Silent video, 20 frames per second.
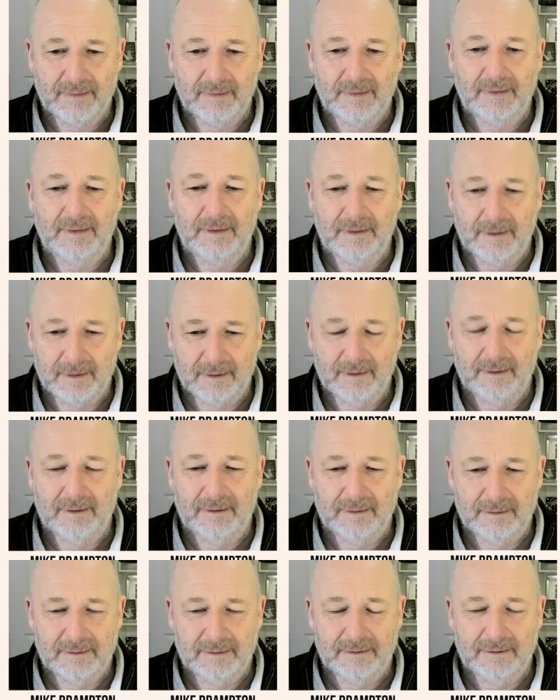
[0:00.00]

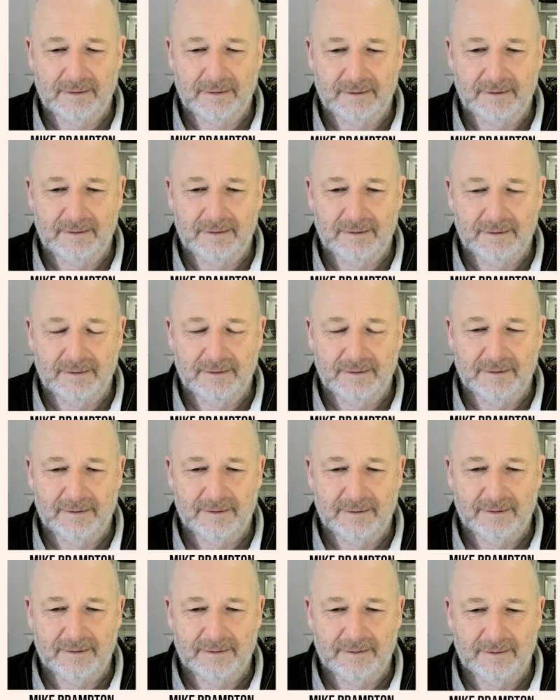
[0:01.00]

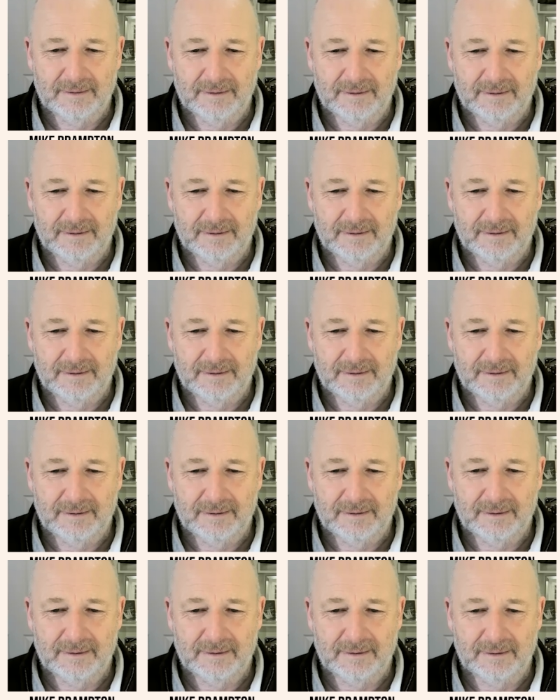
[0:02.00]

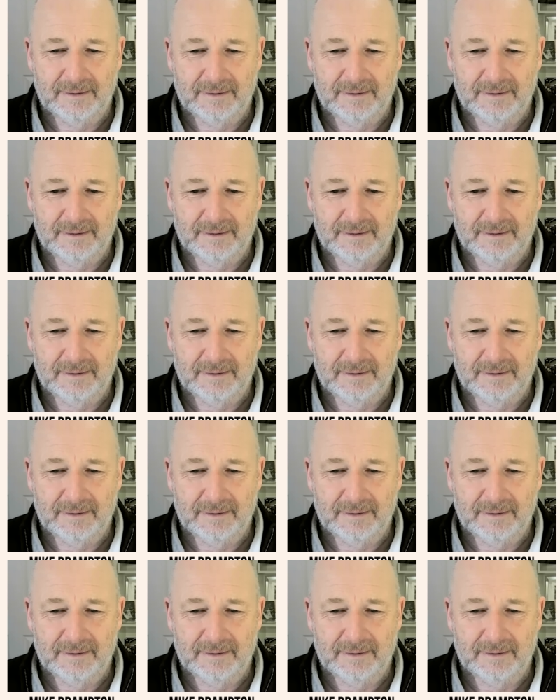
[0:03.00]
The person shown says nothing.